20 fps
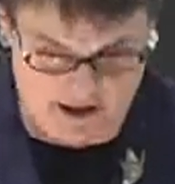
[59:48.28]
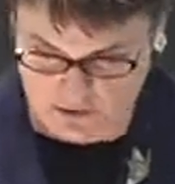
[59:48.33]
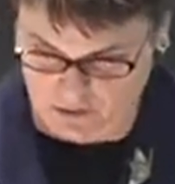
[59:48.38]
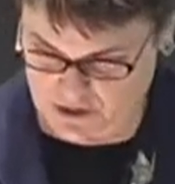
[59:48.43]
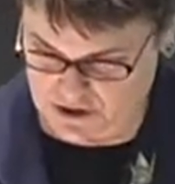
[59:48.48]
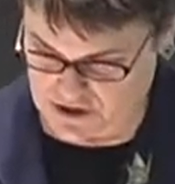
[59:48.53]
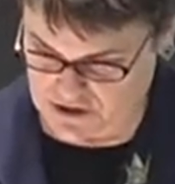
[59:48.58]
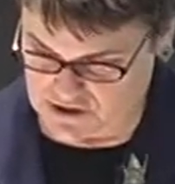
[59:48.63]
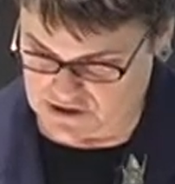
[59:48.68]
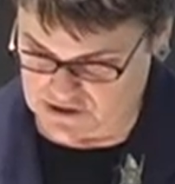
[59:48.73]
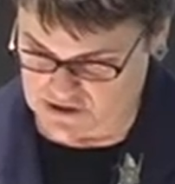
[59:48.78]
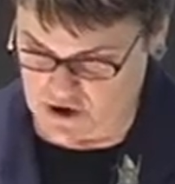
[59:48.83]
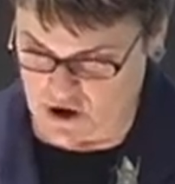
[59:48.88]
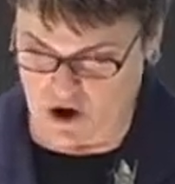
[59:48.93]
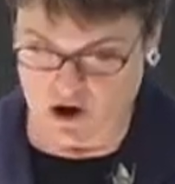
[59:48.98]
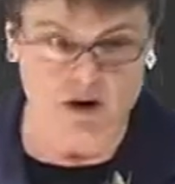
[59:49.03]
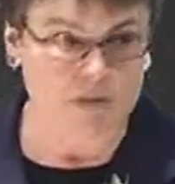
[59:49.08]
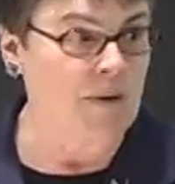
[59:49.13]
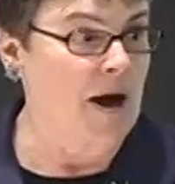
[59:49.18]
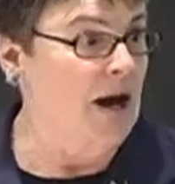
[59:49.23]
which is a
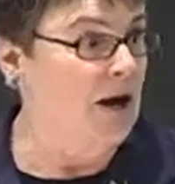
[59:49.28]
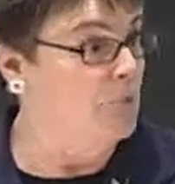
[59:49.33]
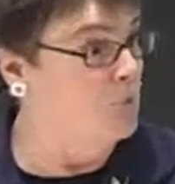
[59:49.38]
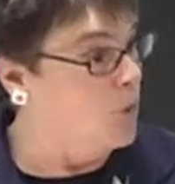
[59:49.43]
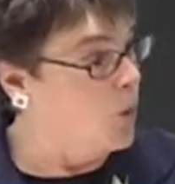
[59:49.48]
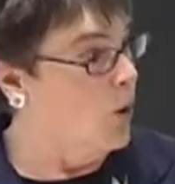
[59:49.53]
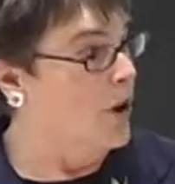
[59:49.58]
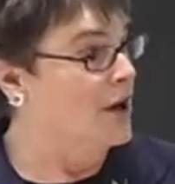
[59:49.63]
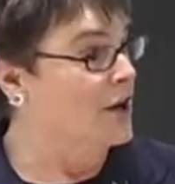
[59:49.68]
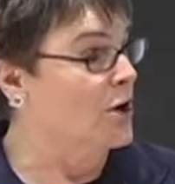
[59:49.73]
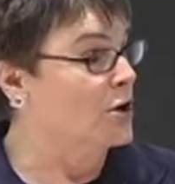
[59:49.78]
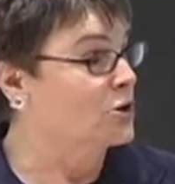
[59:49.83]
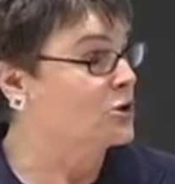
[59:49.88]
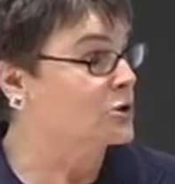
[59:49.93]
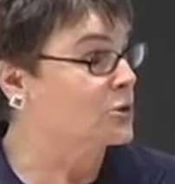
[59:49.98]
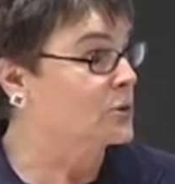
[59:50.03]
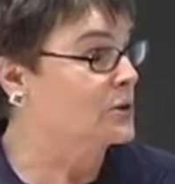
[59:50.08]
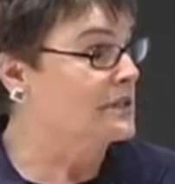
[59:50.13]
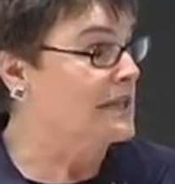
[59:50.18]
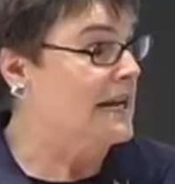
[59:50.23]
song about a boy goes
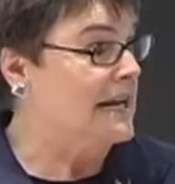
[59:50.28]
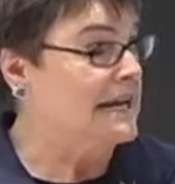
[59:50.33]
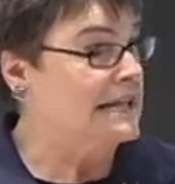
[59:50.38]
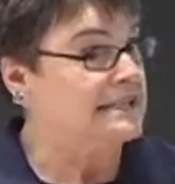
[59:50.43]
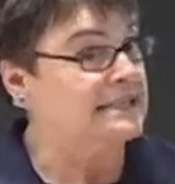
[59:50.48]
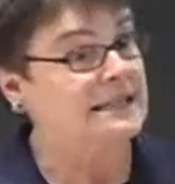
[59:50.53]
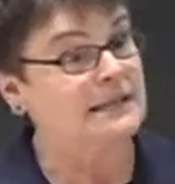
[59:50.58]
to a dance,